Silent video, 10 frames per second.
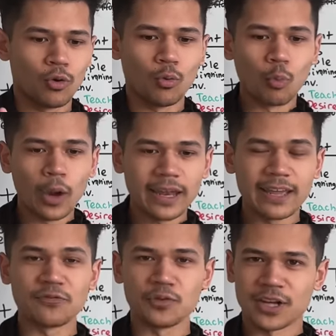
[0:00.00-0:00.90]
When,
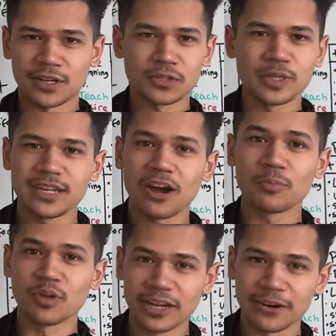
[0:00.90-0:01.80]
if you talk to a dog
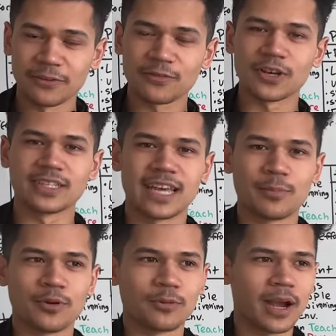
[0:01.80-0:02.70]
breeder, for
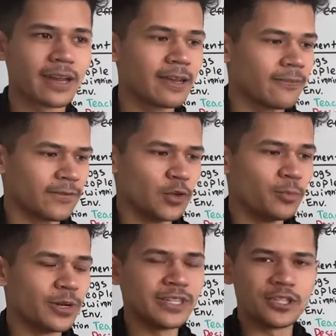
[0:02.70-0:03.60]
example, right? If you
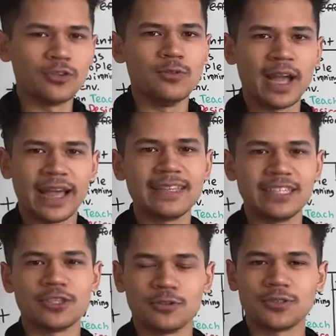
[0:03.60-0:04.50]
breed two
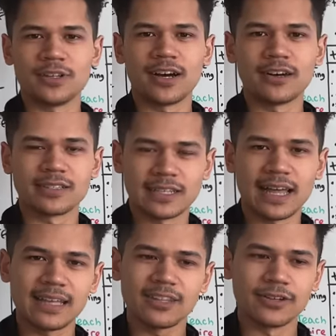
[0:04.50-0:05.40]
antisocial dogs, the
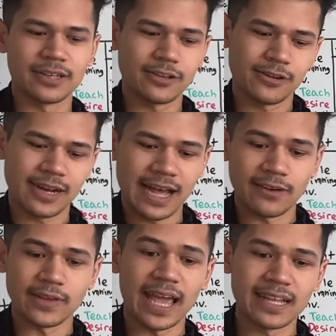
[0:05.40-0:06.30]
likelihood that you're gonna
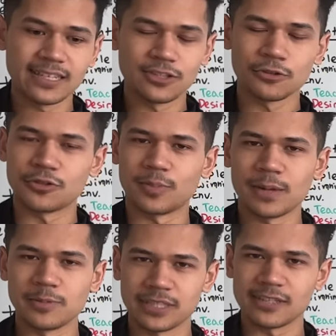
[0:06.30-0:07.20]
have antisocial
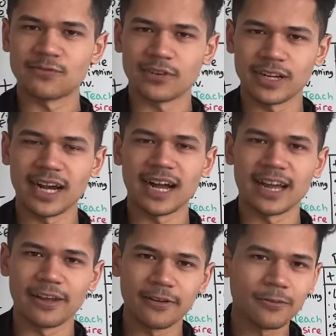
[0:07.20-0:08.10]
puppies is very
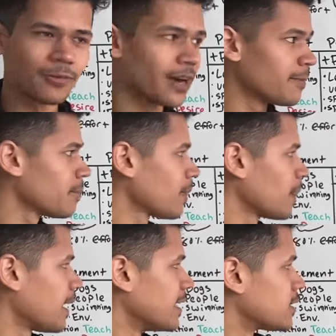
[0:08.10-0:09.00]
high, right?
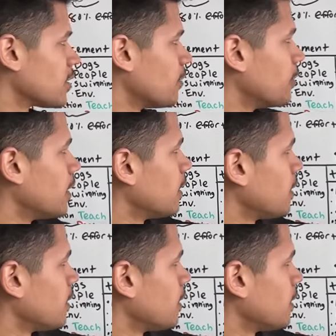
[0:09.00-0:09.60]
And so,